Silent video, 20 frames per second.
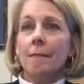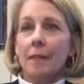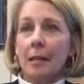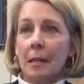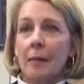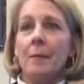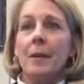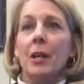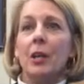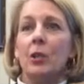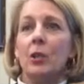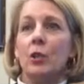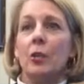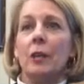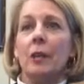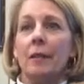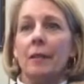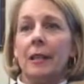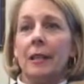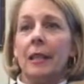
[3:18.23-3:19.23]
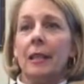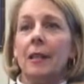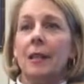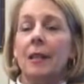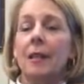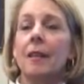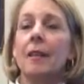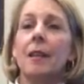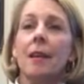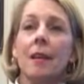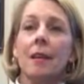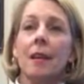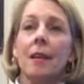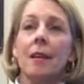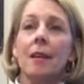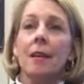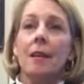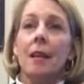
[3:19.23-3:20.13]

female driven than...